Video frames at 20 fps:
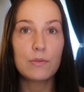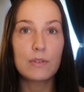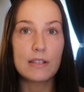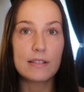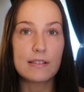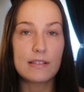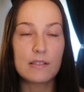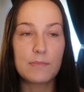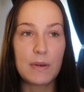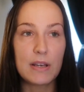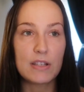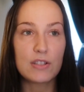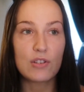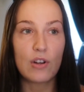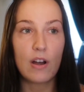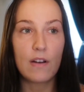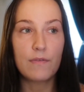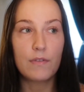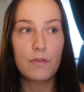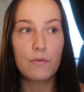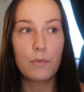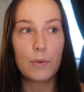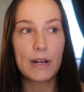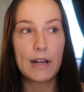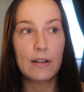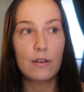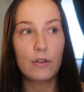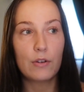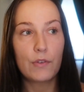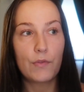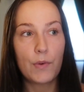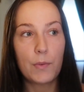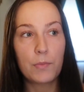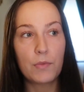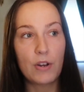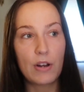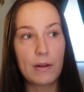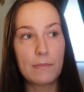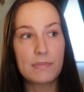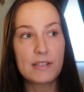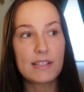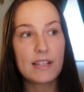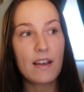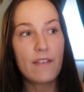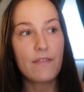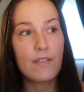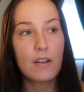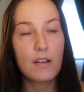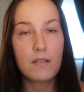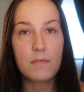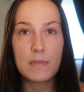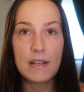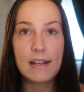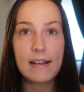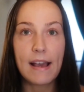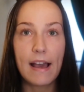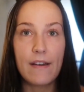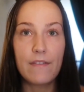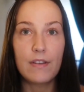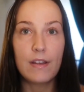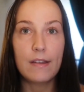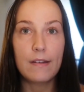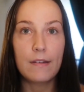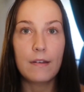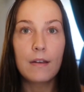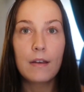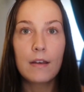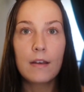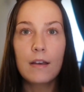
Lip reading: This is based off of what I learned from Graham Stephan, Meet Kevin,